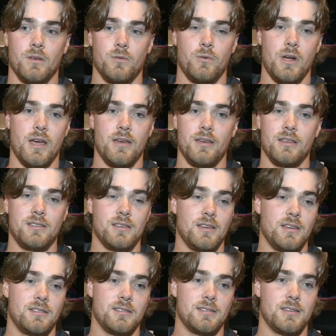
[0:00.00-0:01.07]
Right. It's
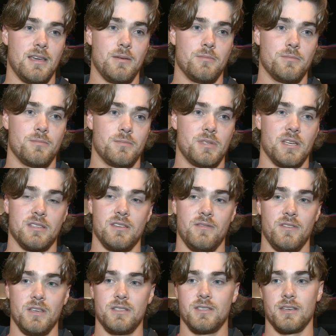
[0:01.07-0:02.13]
the same 60
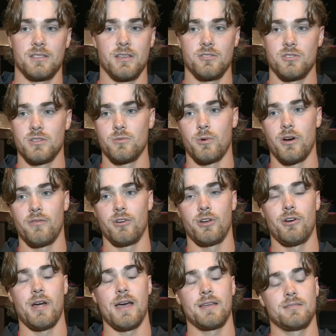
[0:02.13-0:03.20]
feet, 6 inches, wherever
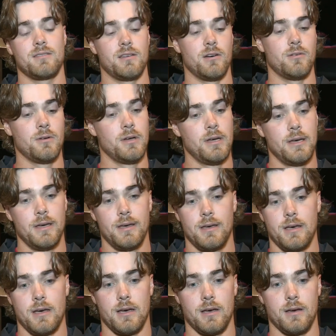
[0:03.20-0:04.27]
you're at. So
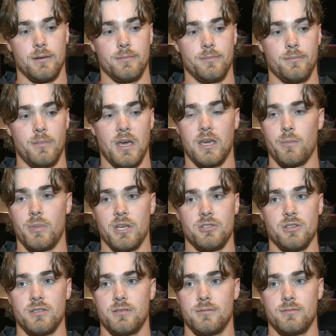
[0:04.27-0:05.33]
making
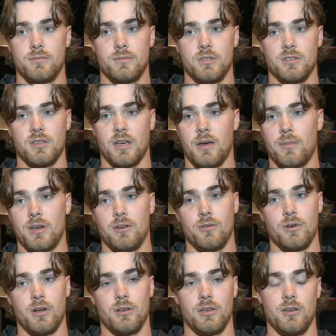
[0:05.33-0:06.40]
pitches, just like I've been
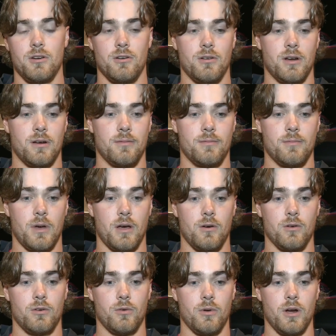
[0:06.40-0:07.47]
doing all year and my
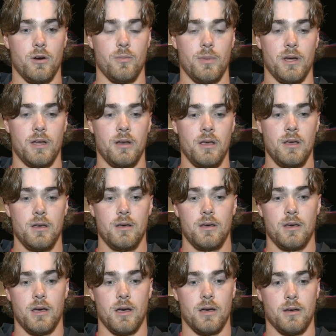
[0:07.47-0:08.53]
whole career. But
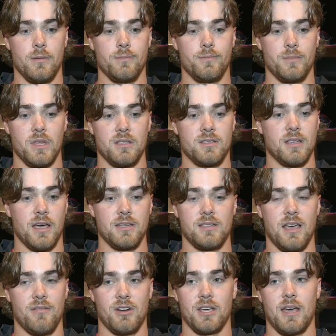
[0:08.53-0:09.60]
it's nice
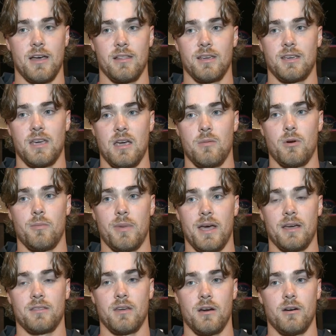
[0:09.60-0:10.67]
having a guy like Cabert
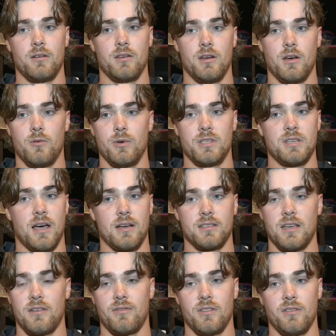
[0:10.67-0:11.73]
back there. You know, we
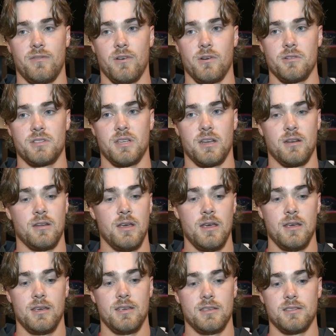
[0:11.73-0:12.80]
talked after the first, and
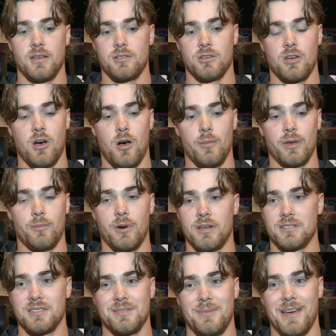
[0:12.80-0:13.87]
he's such a calming
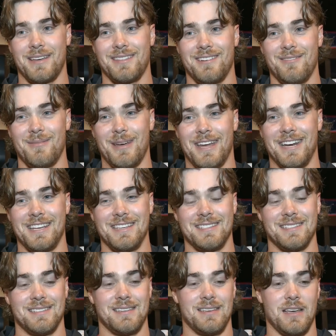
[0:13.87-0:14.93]
presence back there, man.
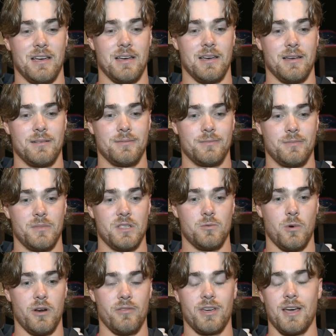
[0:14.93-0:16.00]
He's
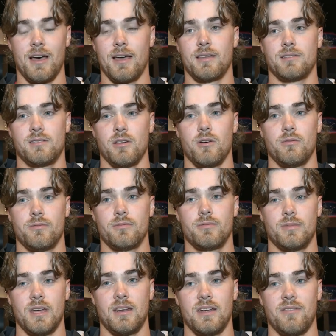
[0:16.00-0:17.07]
one of a kind. So
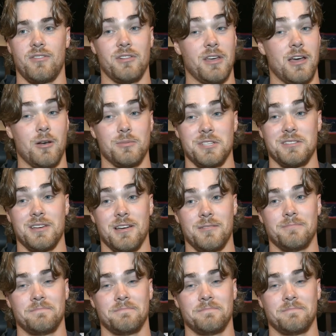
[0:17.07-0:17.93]
that definitely helps a ton.